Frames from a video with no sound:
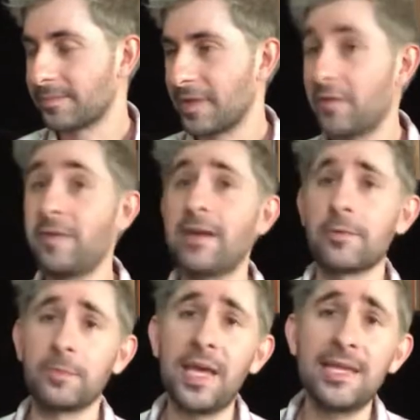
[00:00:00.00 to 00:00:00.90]

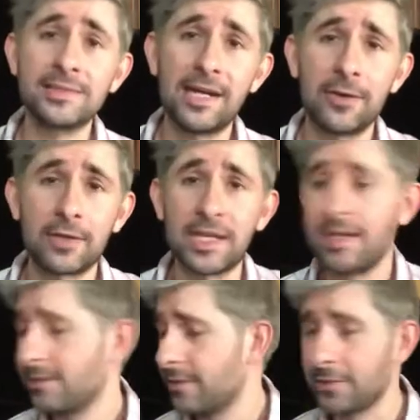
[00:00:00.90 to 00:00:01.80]
Favorite piece
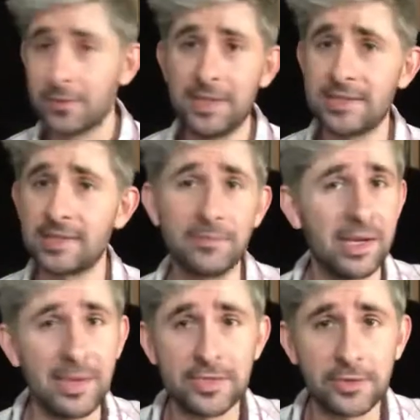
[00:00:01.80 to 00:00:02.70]
currently, not the question, but
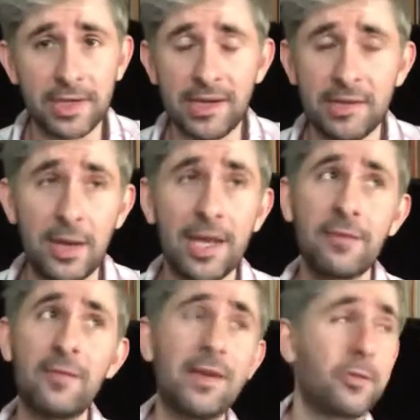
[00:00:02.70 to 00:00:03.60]
I'm answering it anyway,
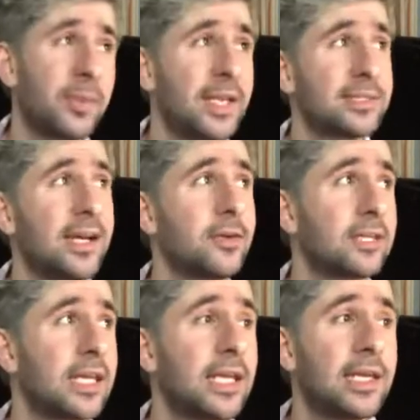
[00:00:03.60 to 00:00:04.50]
favorite piece
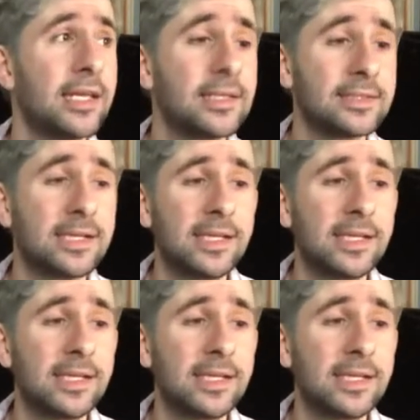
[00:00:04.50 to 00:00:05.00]
currently is